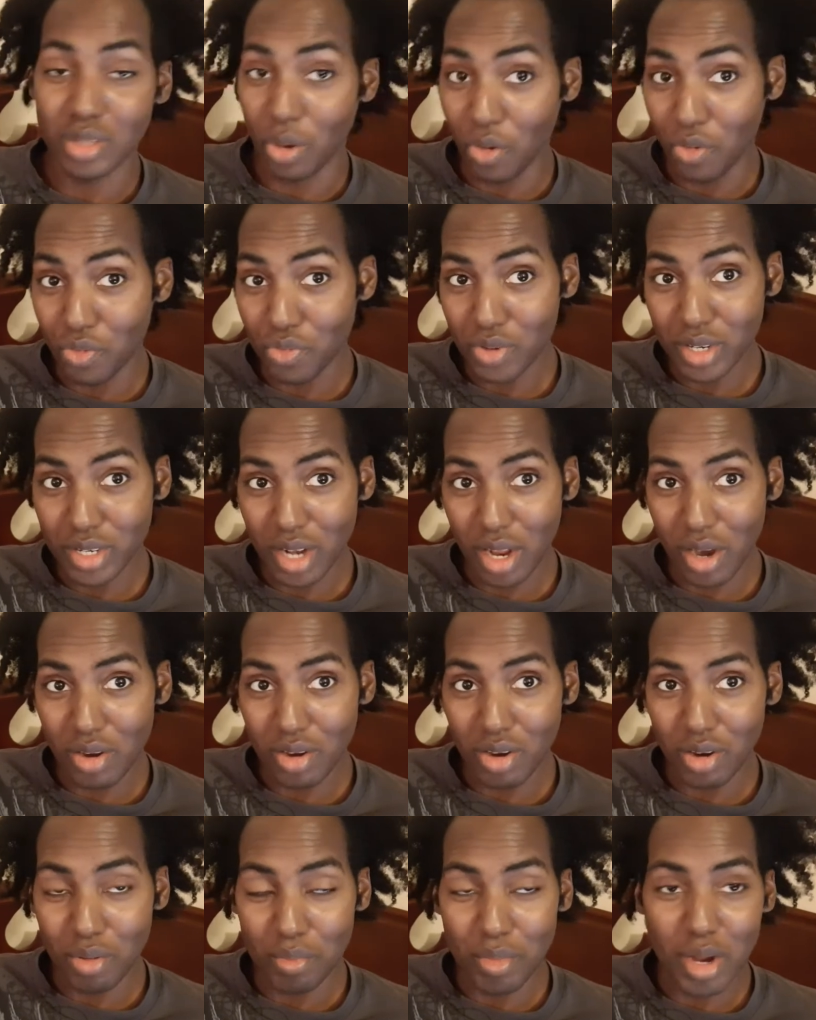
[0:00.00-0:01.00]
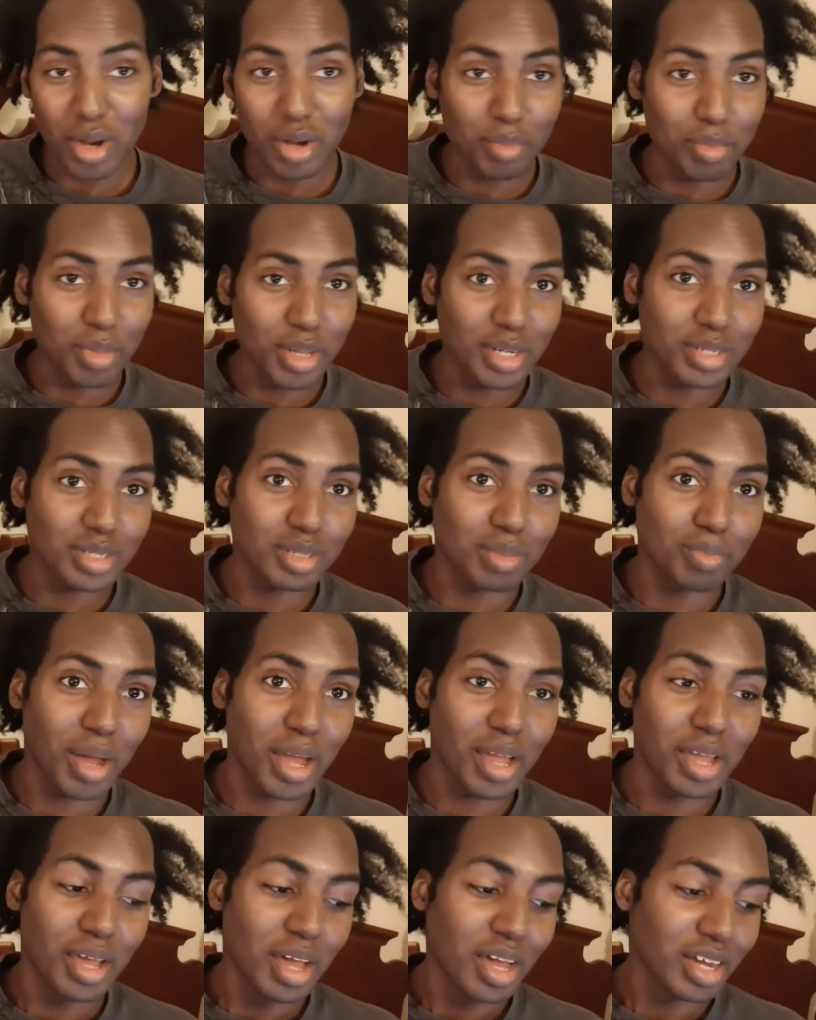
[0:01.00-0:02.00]
Hopefully darn gone Married to Medicine
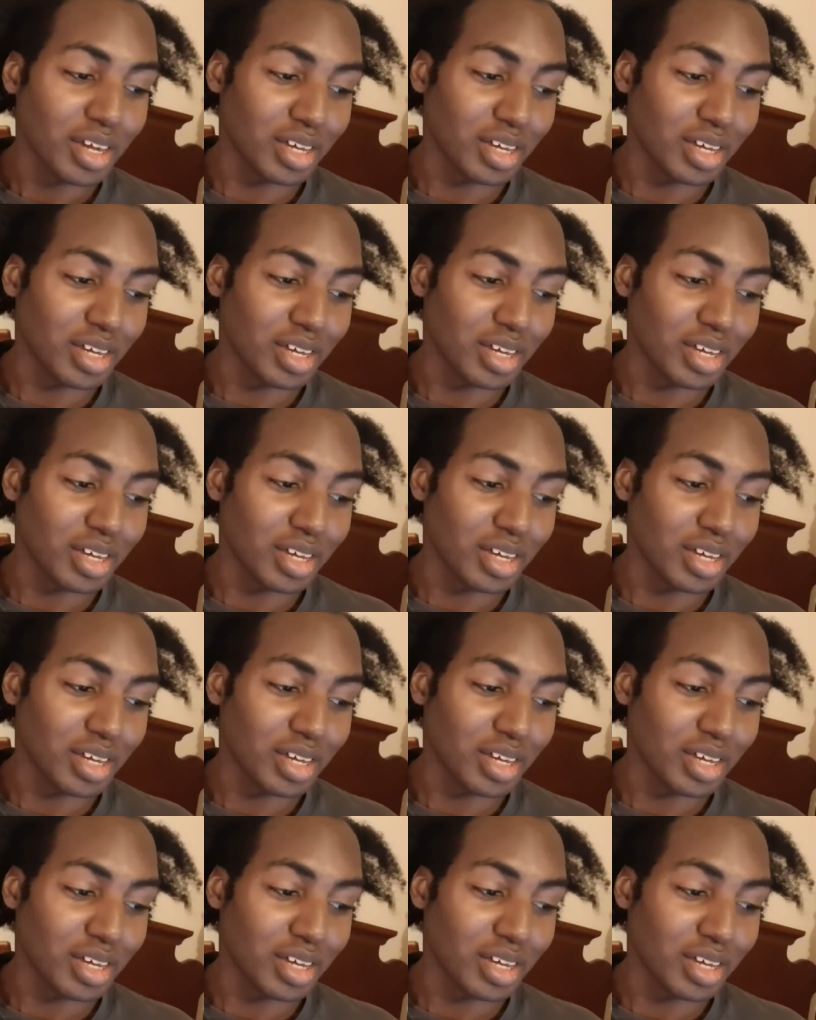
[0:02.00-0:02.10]
might,